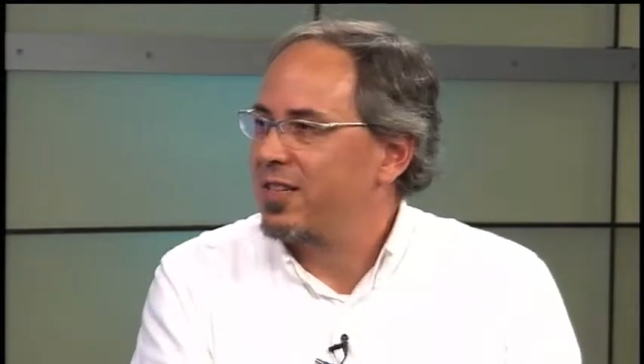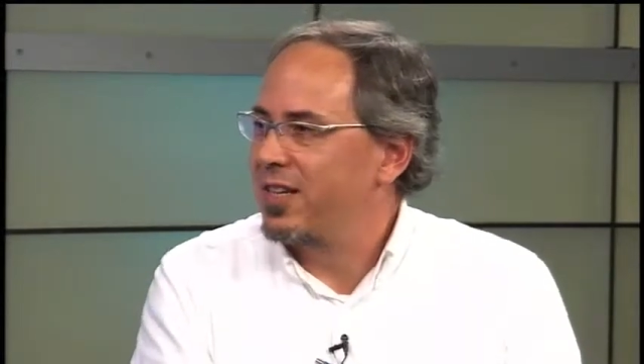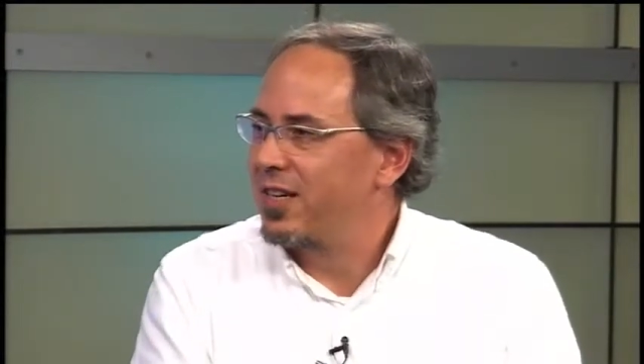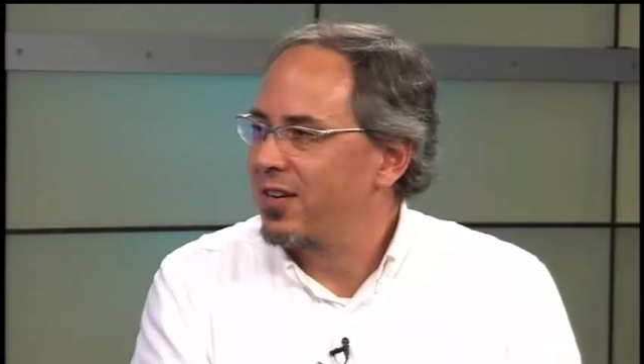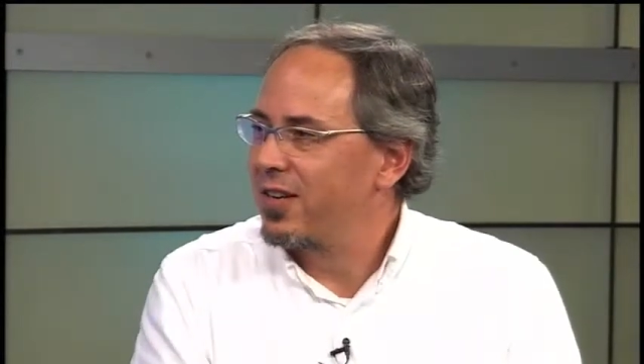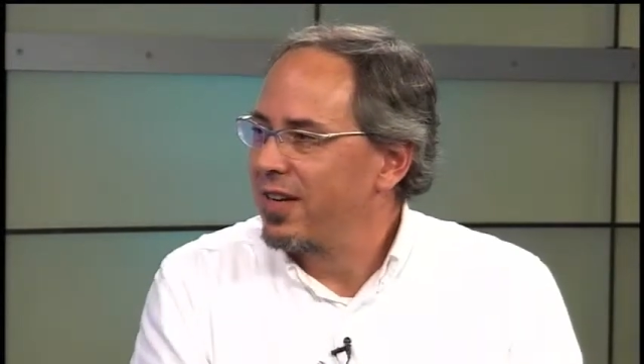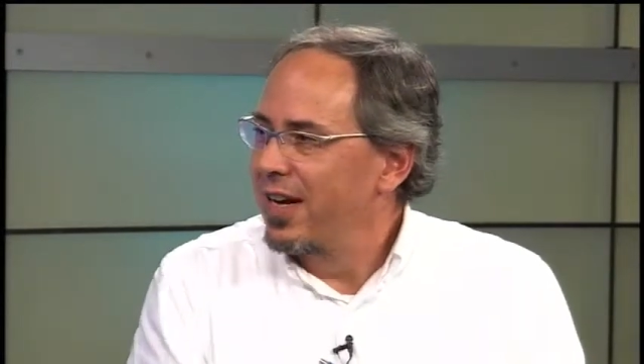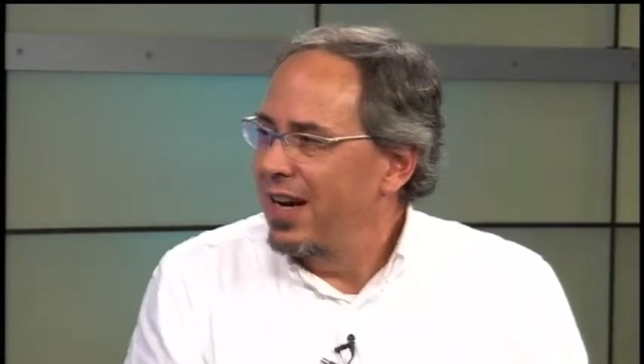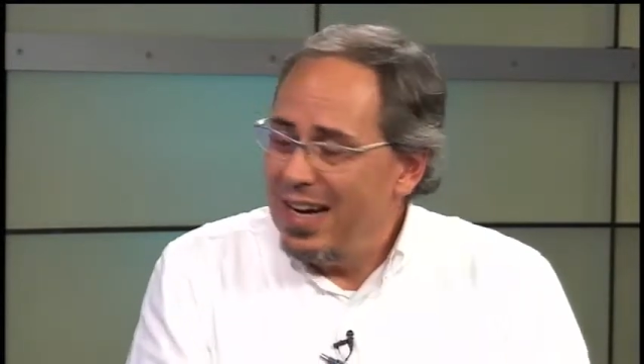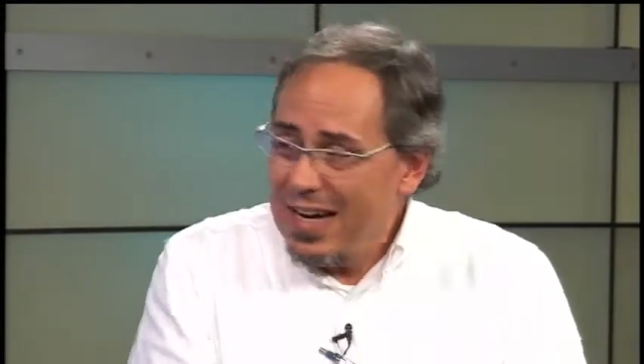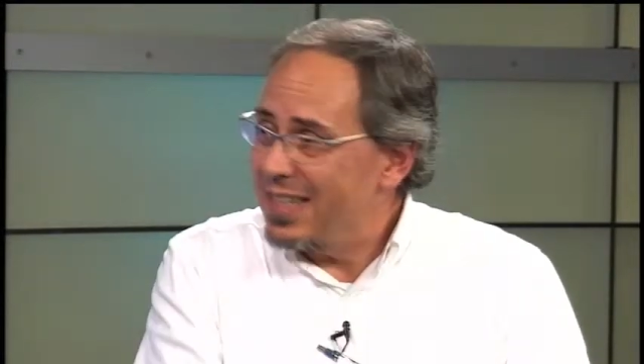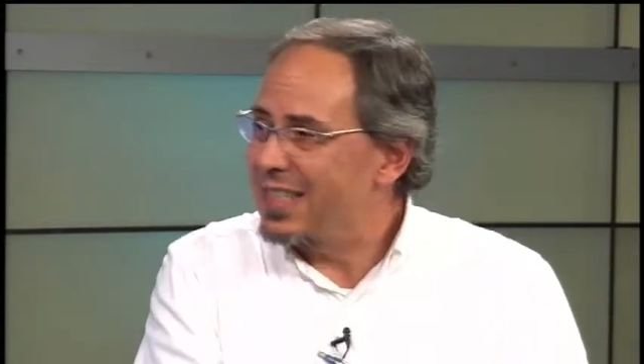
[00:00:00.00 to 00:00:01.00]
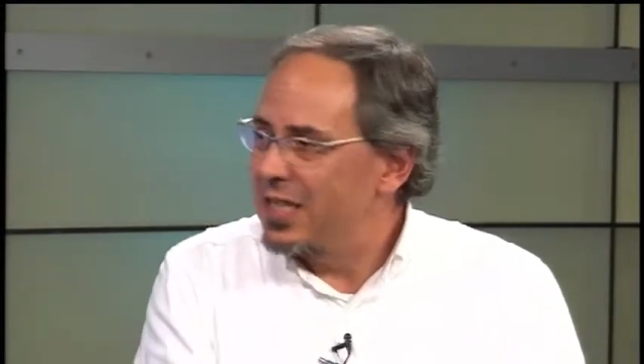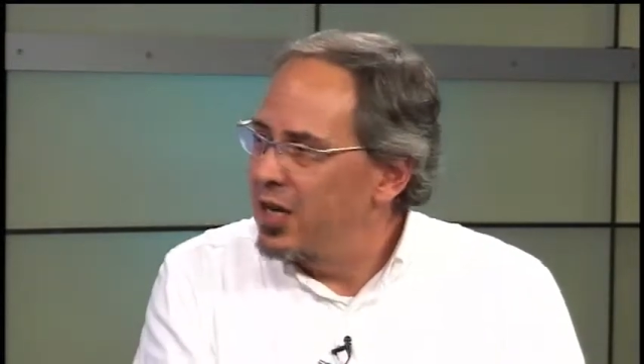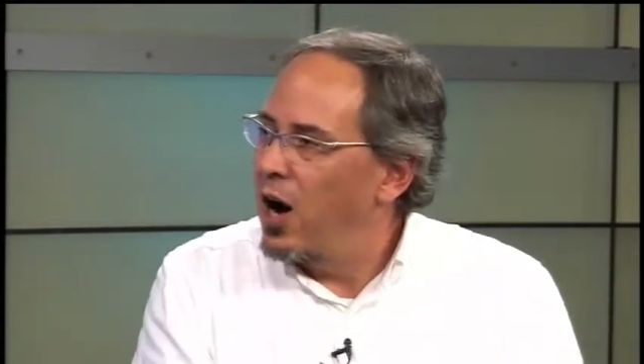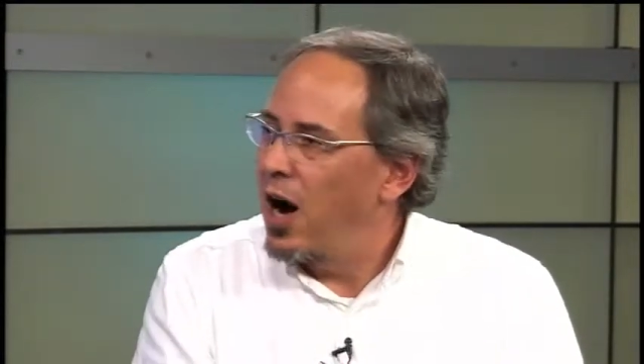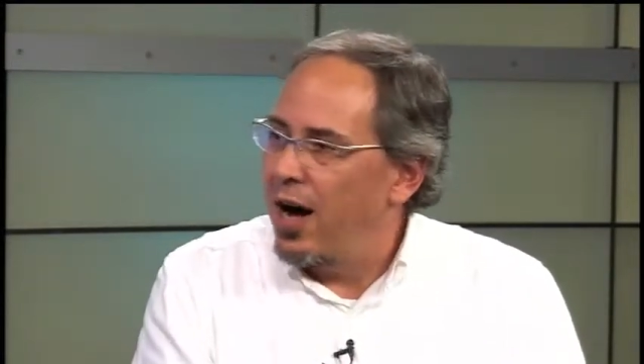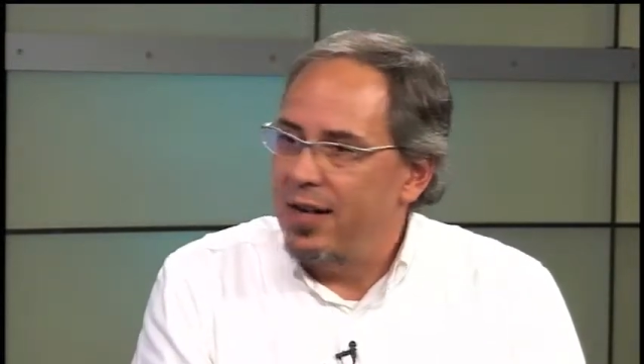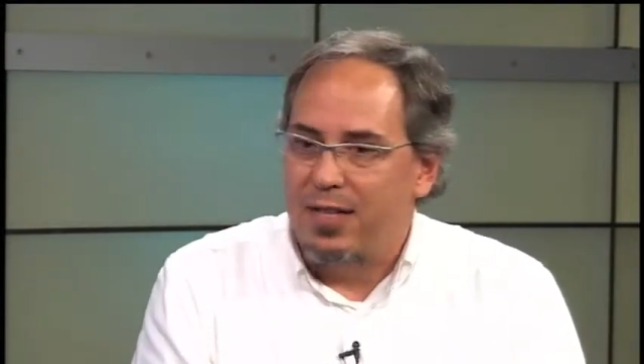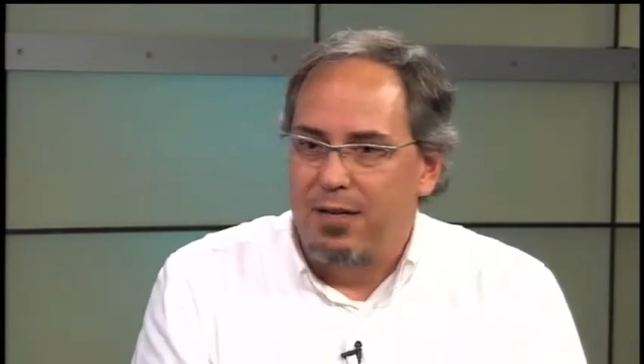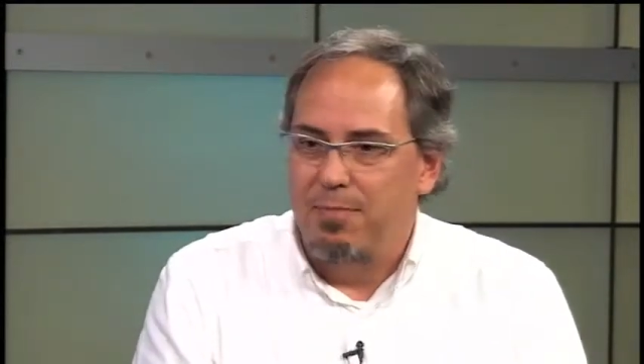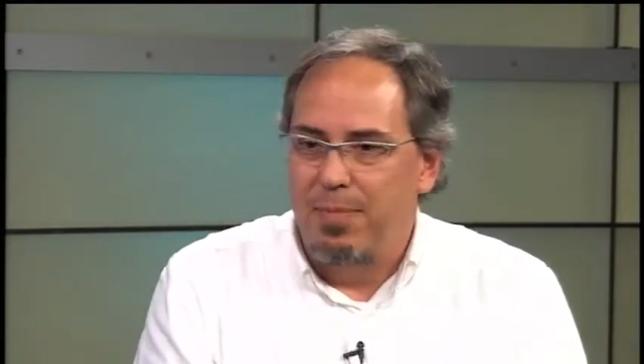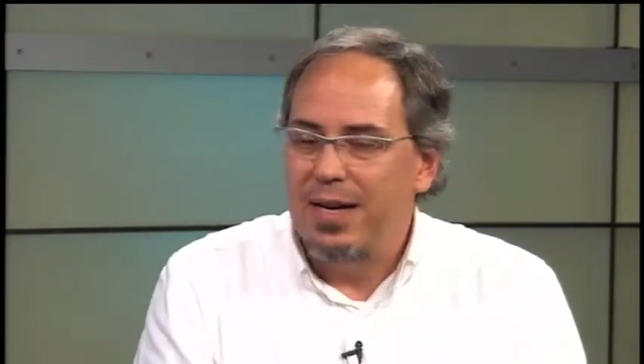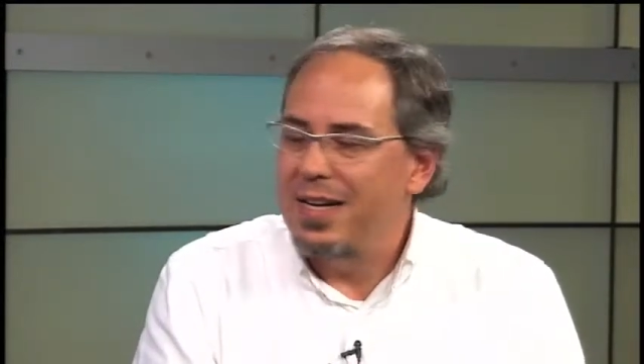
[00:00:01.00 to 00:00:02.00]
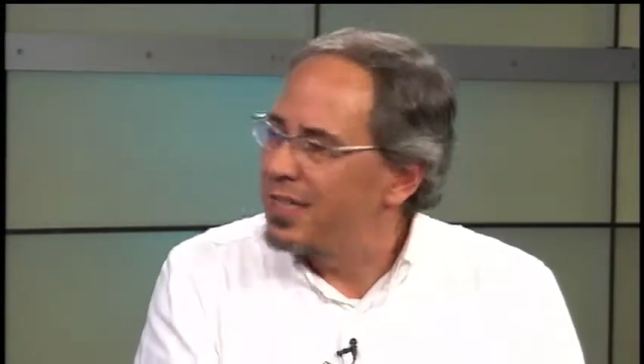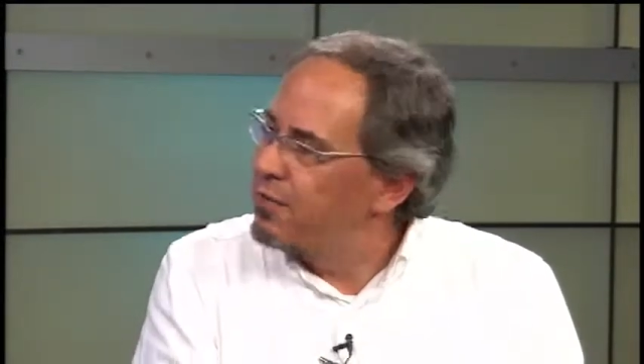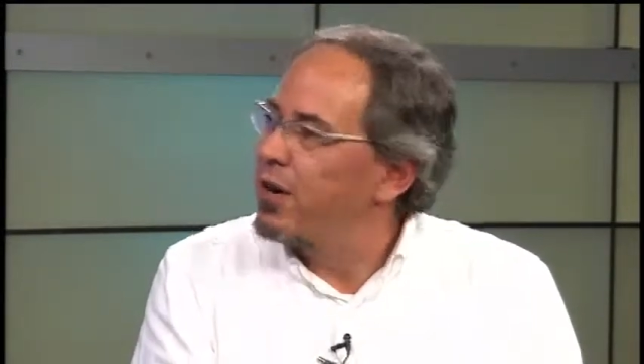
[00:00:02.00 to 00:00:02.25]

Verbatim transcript: you know mm-hmm. it's not but it's